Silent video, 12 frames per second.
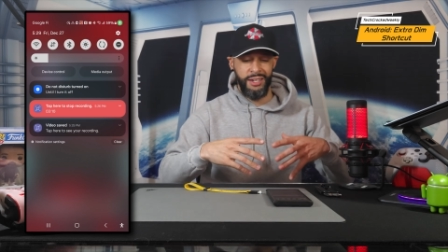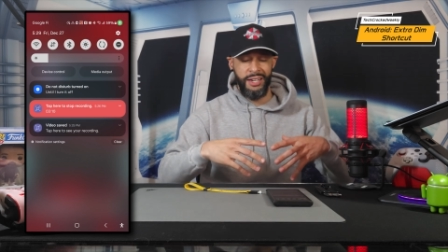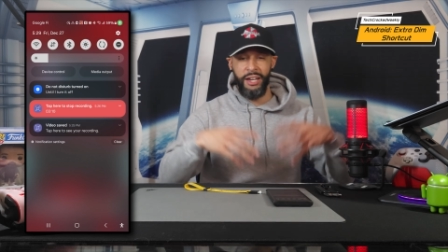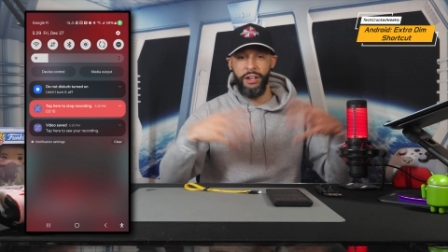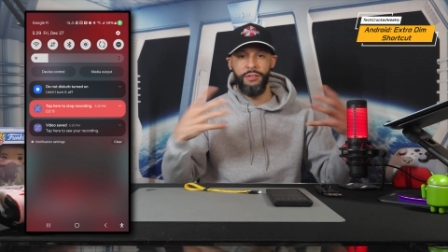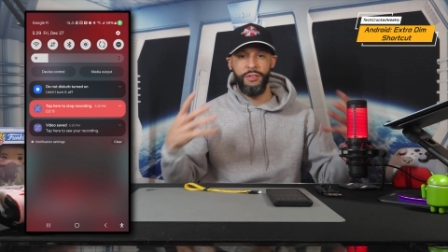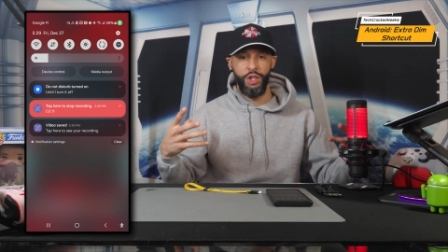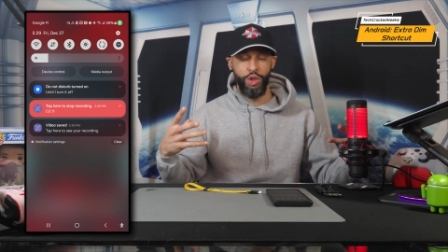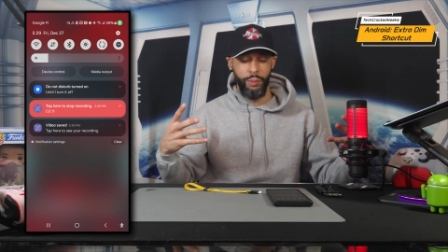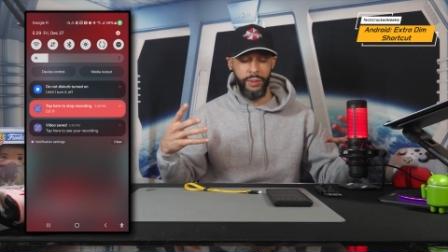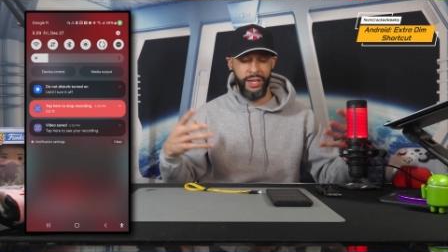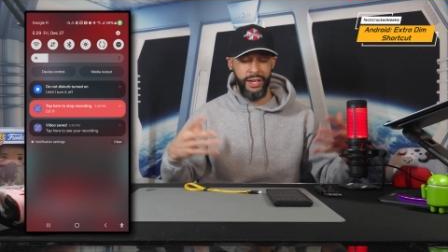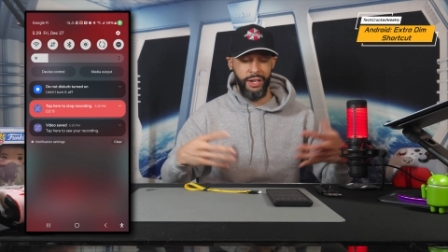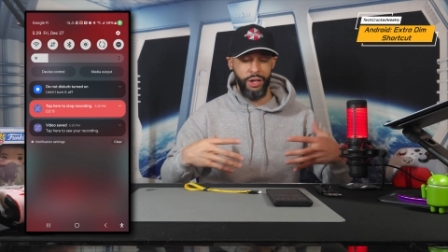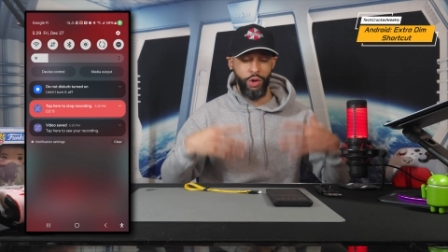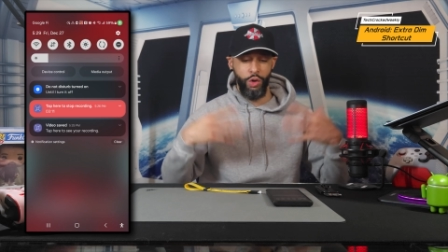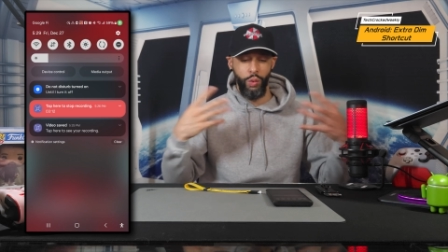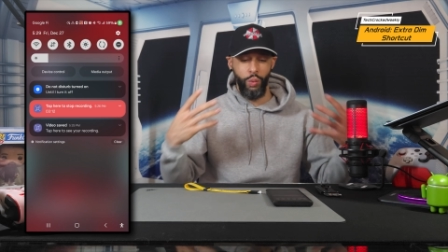kind of
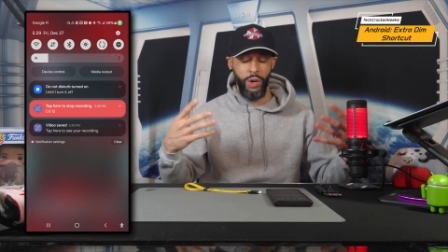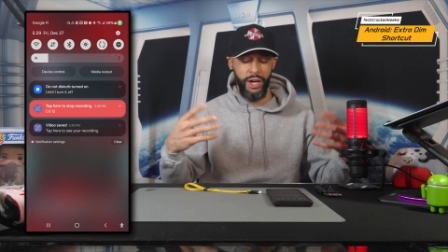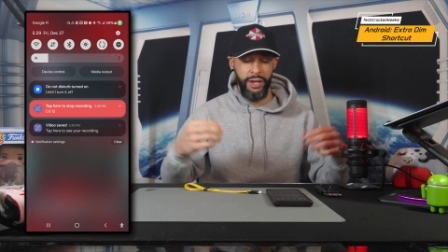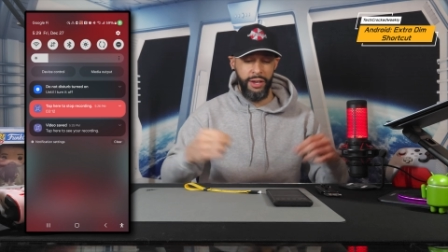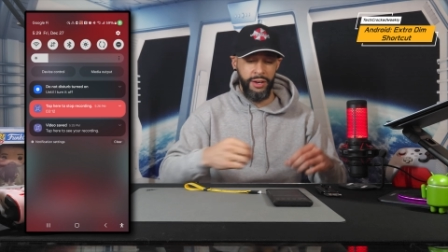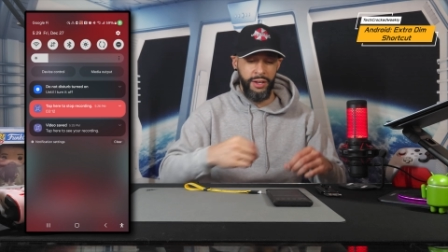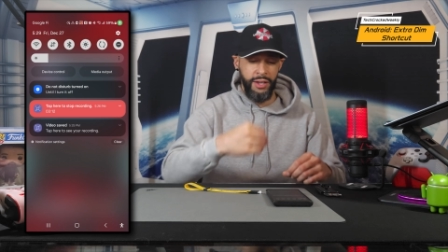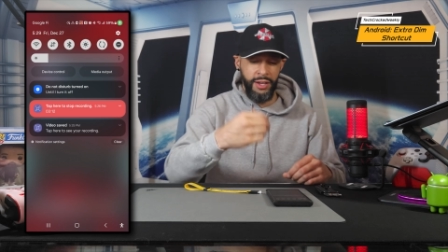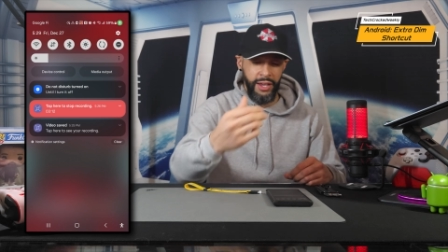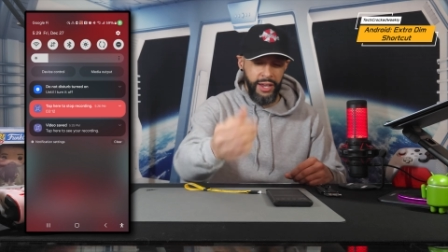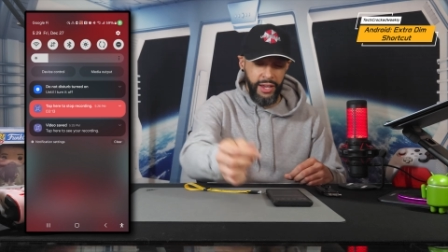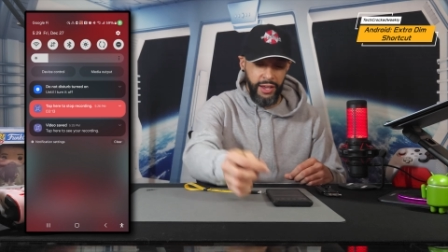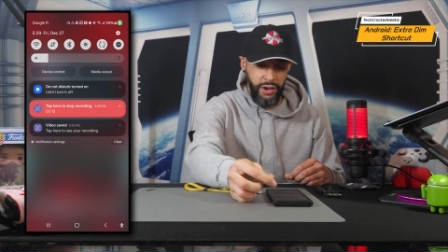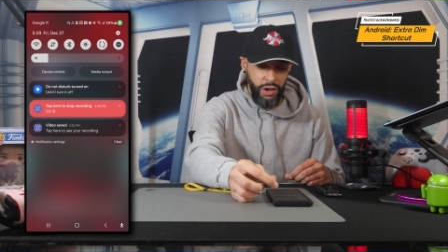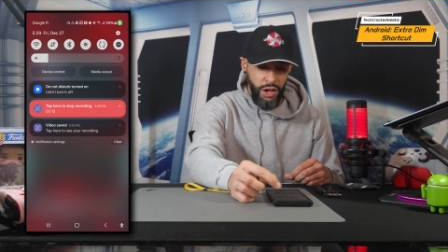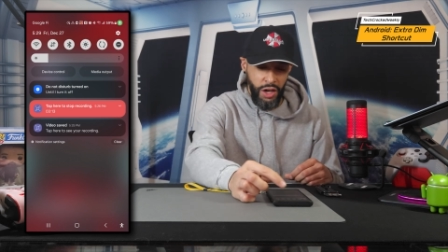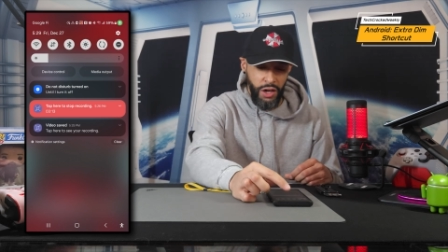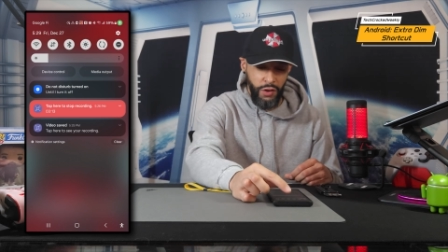illuminated or white and
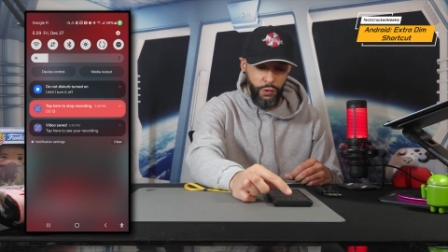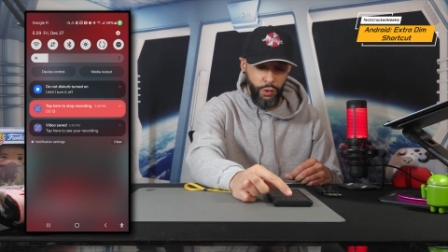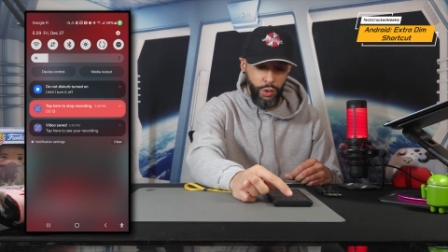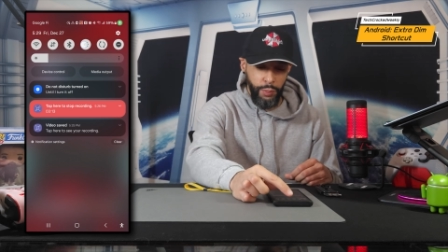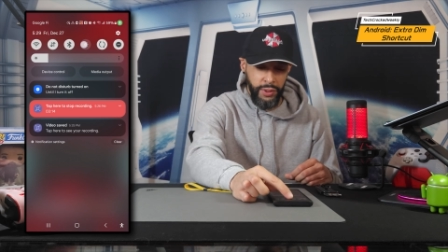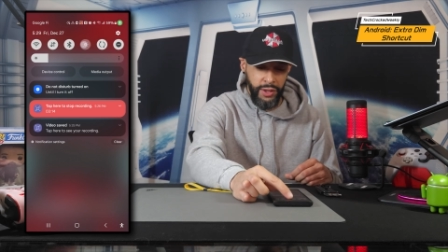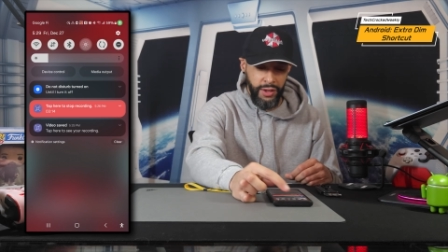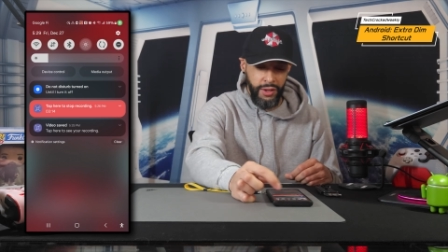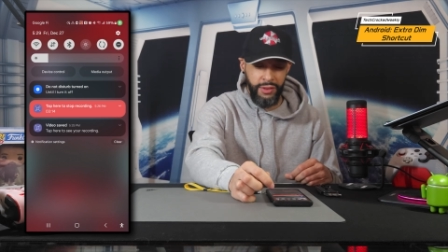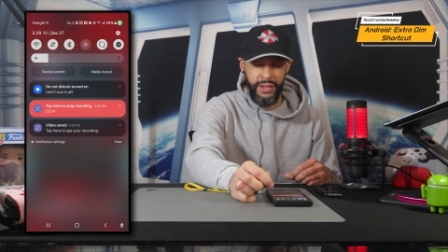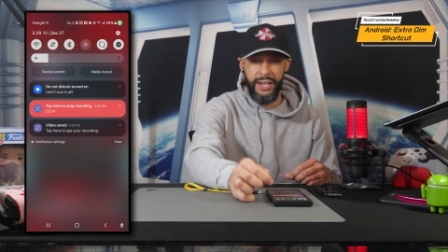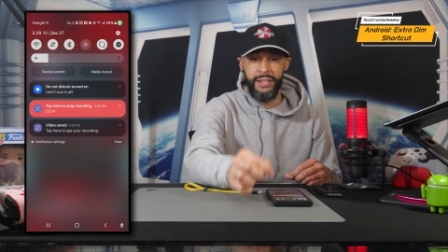off will be that